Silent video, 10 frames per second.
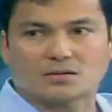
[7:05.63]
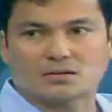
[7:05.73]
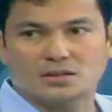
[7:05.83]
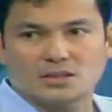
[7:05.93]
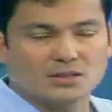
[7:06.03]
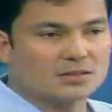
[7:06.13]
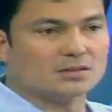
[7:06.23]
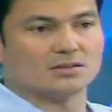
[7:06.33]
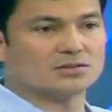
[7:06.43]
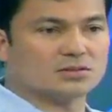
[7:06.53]
or, right,
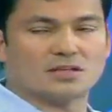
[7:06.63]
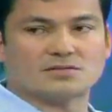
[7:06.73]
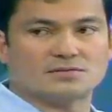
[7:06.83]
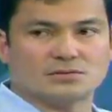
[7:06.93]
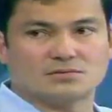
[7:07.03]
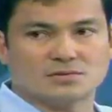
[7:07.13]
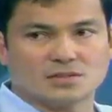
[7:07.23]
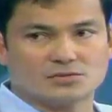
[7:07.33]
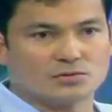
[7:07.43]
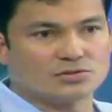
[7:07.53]
right. you know, she, she
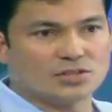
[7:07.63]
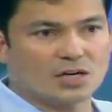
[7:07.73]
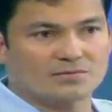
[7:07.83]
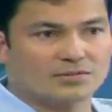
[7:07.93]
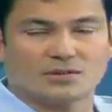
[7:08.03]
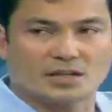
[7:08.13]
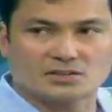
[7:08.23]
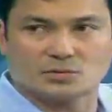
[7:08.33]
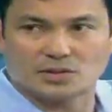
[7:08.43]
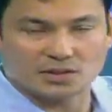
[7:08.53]
has no job for the
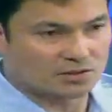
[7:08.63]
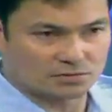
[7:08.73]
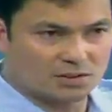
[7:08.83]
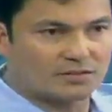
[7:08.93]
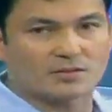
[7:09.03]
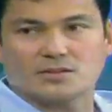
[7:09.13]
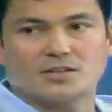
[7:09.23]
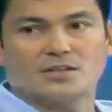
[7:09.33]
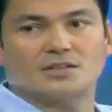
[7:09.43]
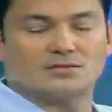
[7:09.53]
next 20 years, whatever.
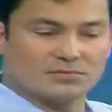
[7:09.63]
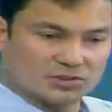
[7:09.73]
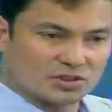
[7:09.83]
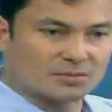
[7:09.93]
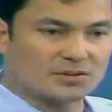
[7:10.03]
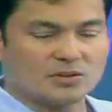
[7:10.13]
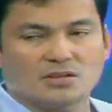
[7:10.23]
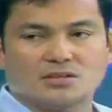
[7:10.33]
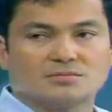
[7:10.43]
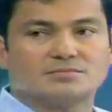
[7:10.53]
-huh. She's still my
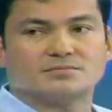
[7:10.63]
daughter.